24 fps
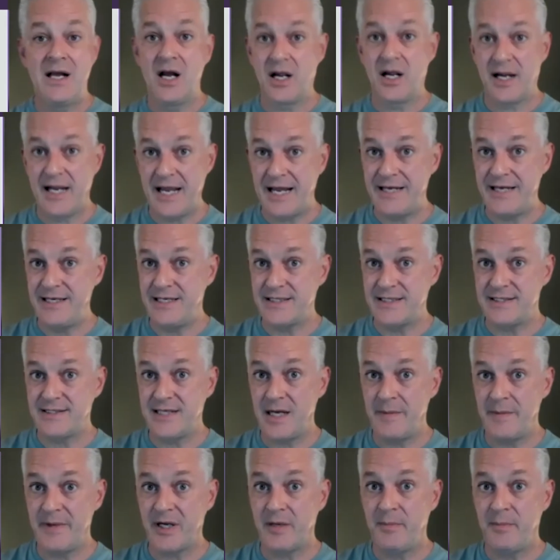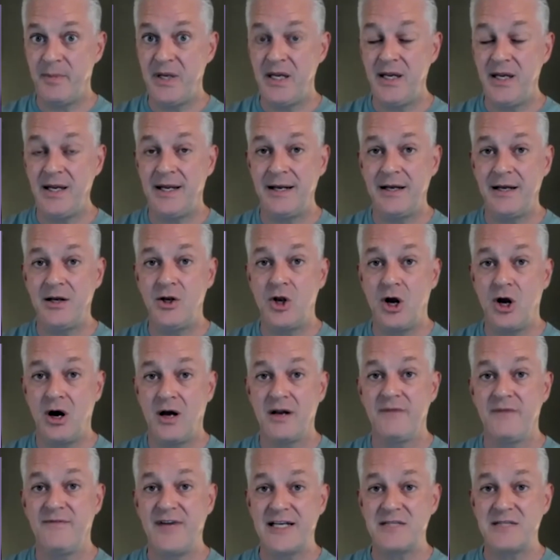Can you stomach being in
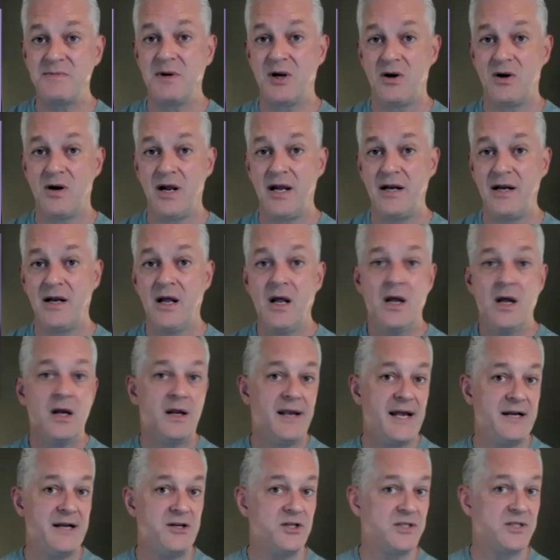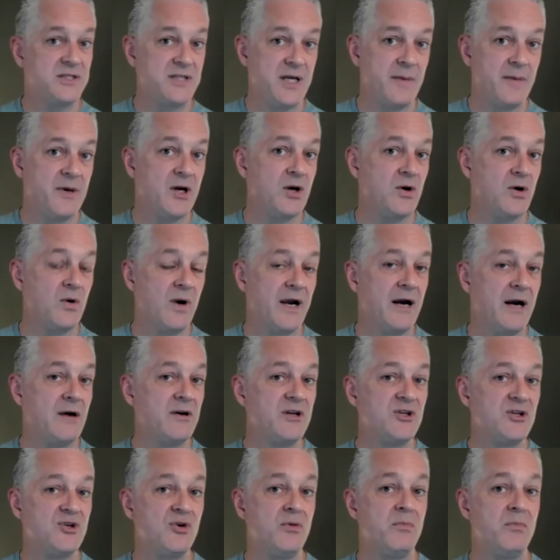non-investment grade? Can you stomach going out
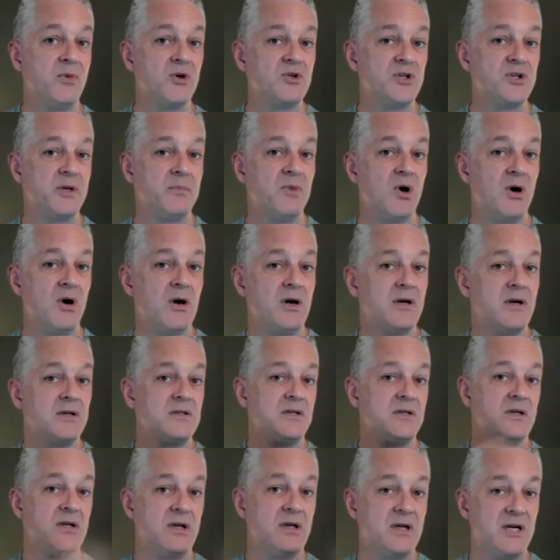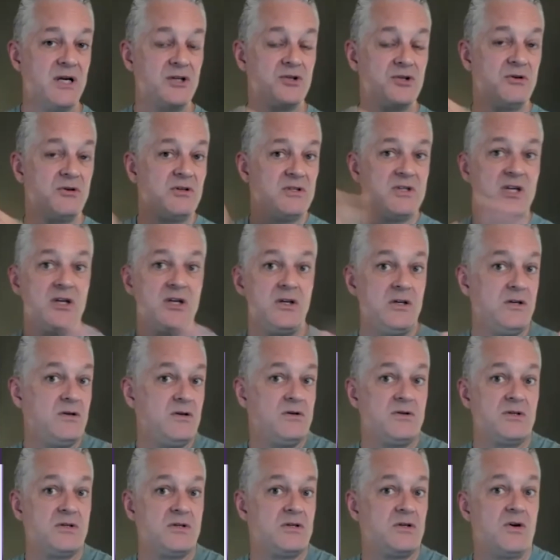into emerging markets, into countries that you
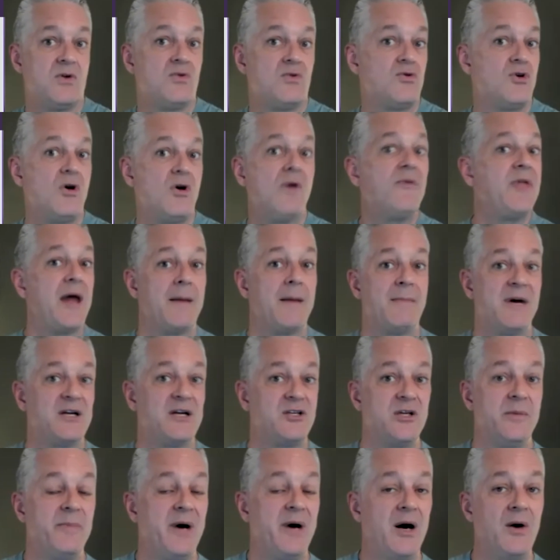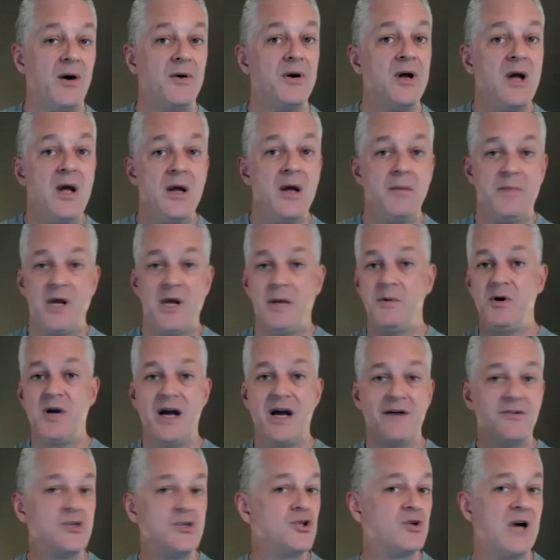just don't know that much about? Maybe you
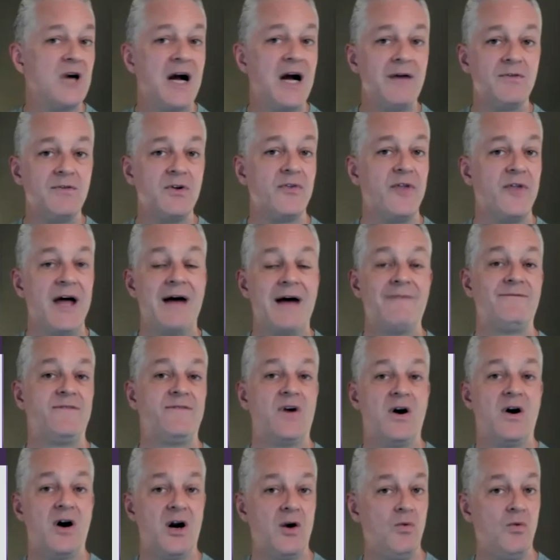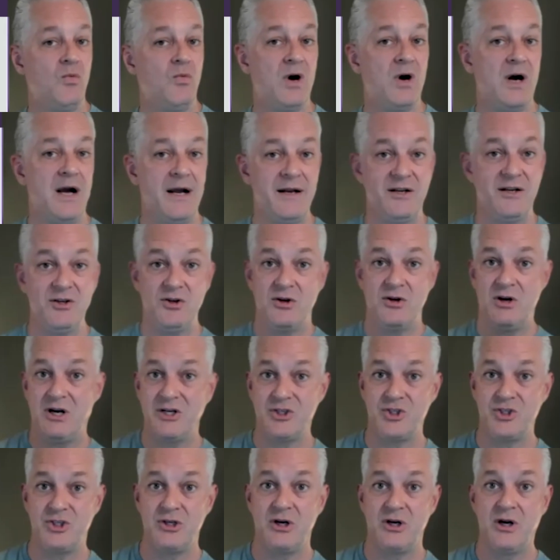haven't traveled that far and wide and you're
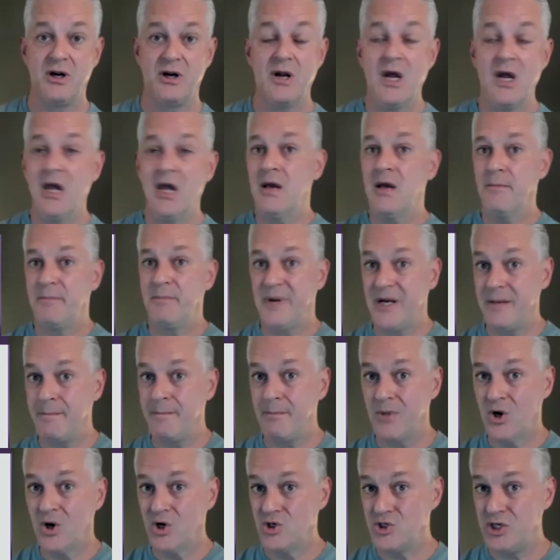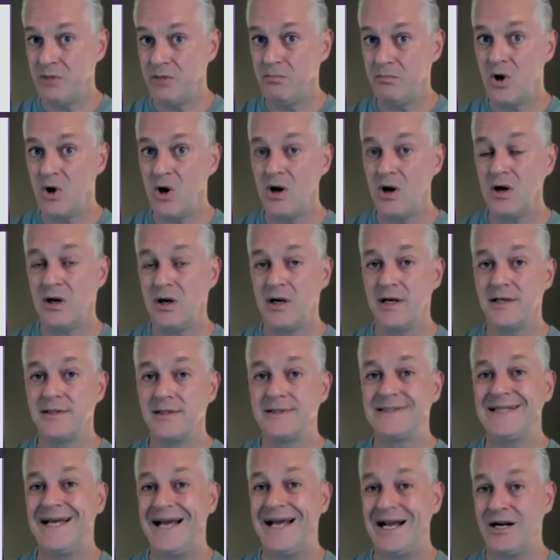not sure. But emerging
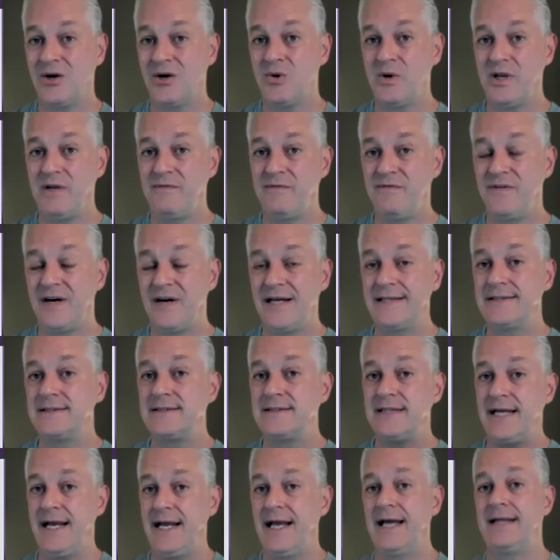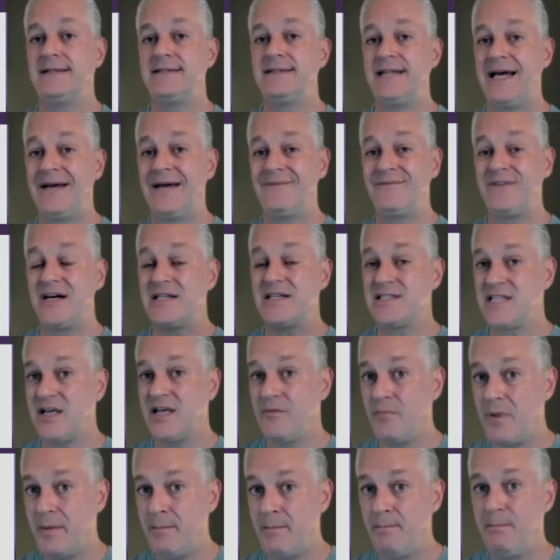markets, equity funds and debt funds have
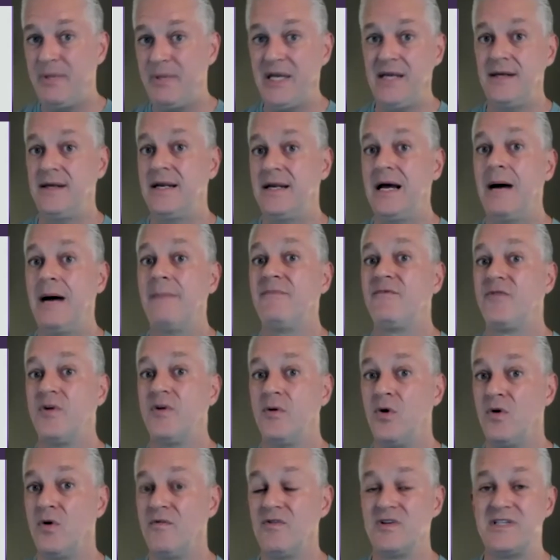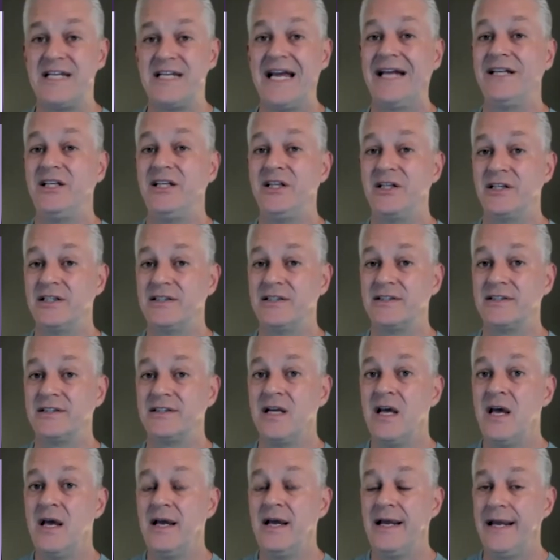been beaten up for over 10 years.
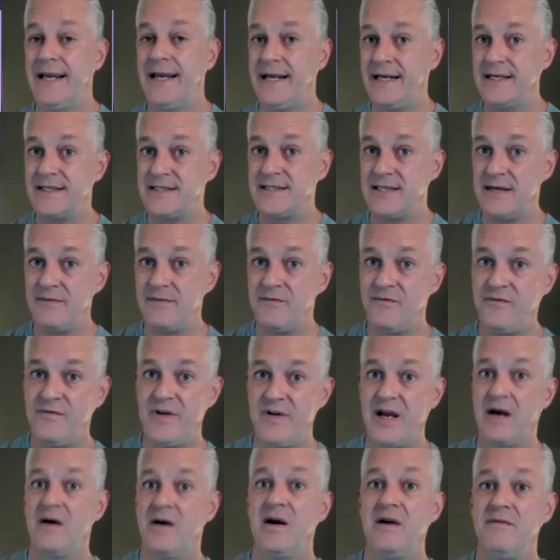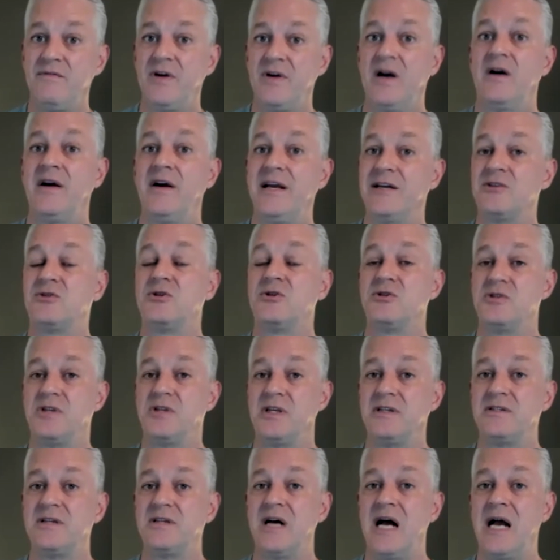It is a very, very
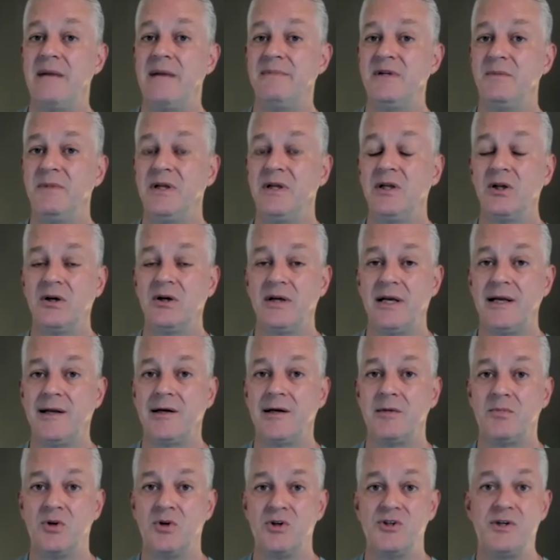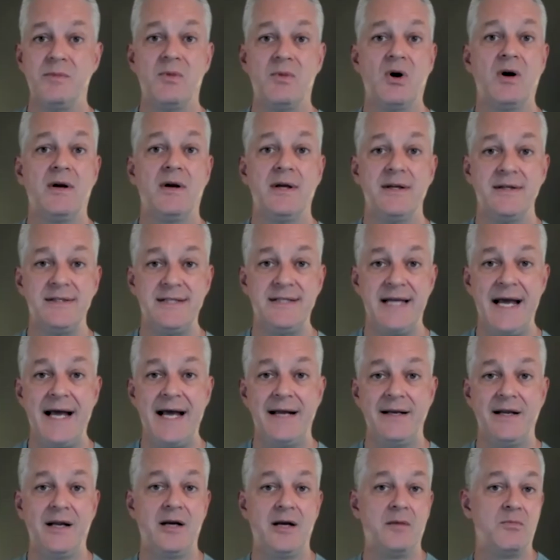interesting time to be looking at emerging market
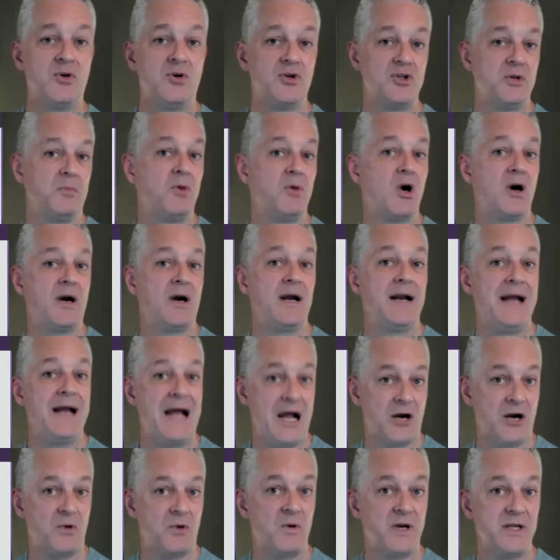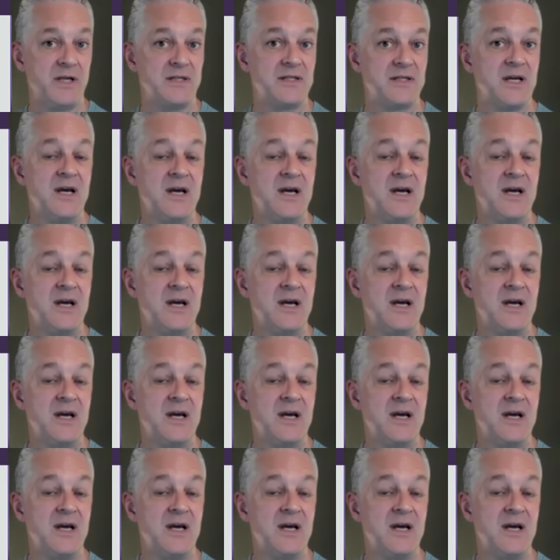debt and emerging market equities.